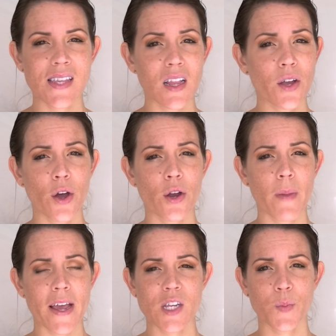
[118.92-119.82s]

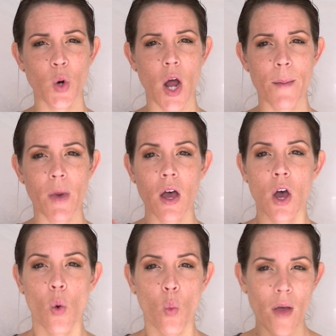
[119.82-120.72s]
silicone-based primer,
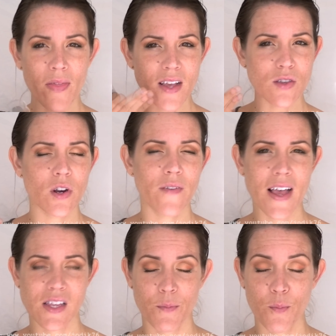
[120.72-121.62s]
one that sort of
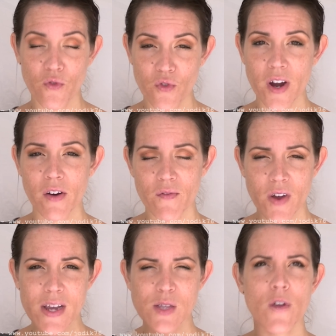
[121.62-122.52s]
has a
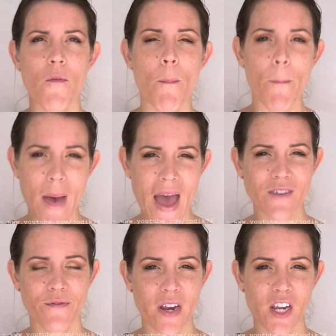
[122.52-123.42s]
very sort of
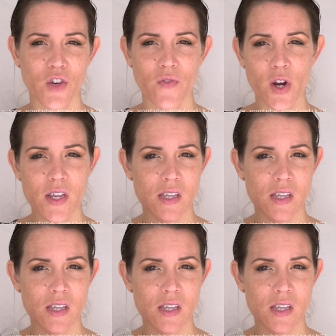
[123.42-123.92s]
matte finish, very